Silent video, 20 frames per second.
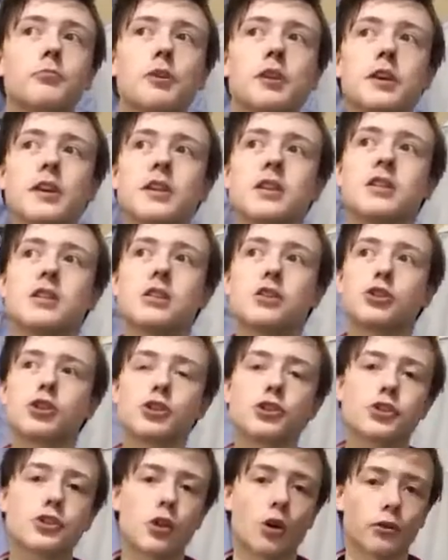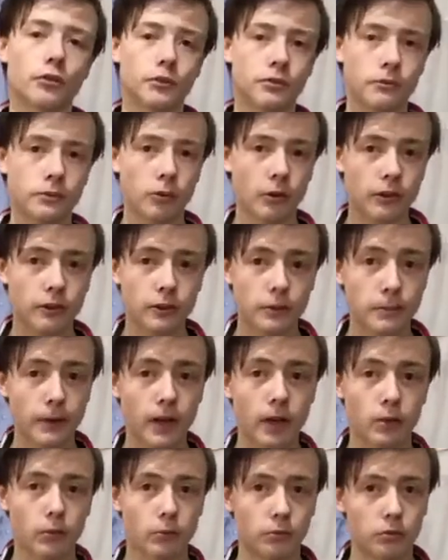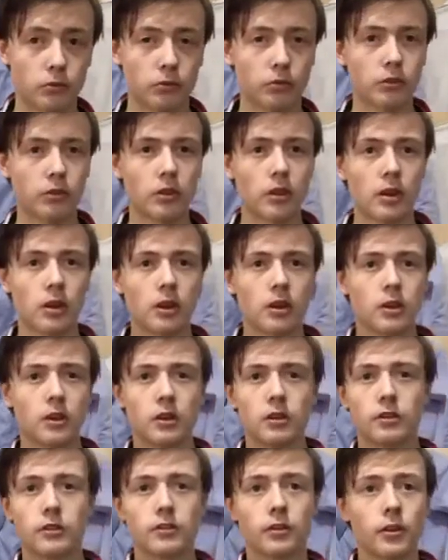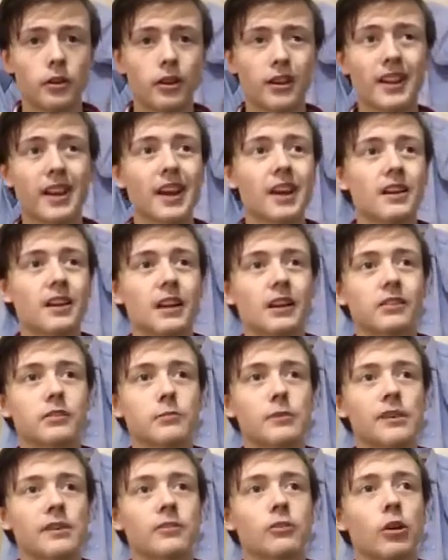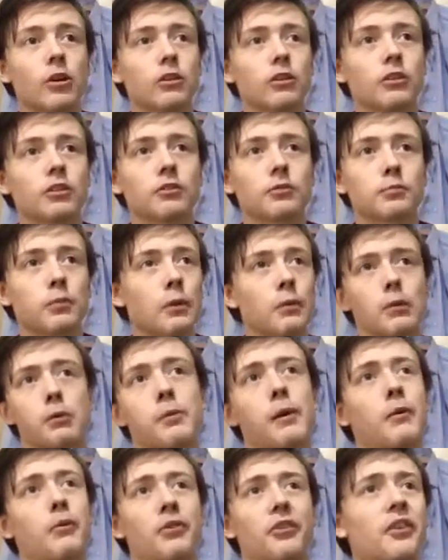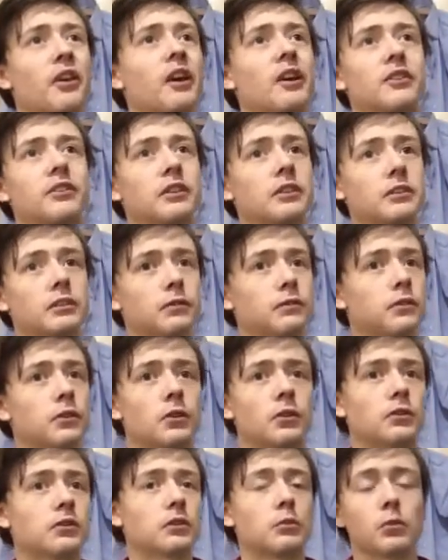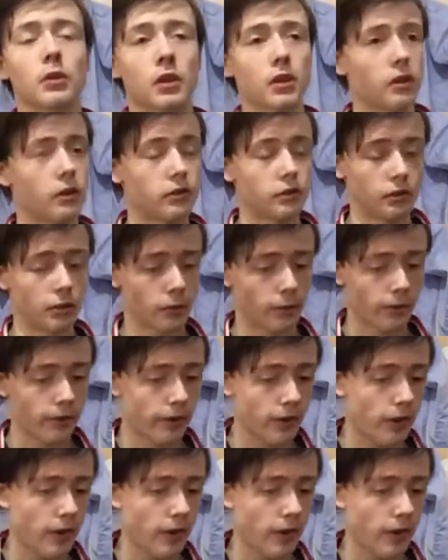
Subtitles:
me just short of £20. So again, estimated dollars, probably about 30 to 40, one of the two.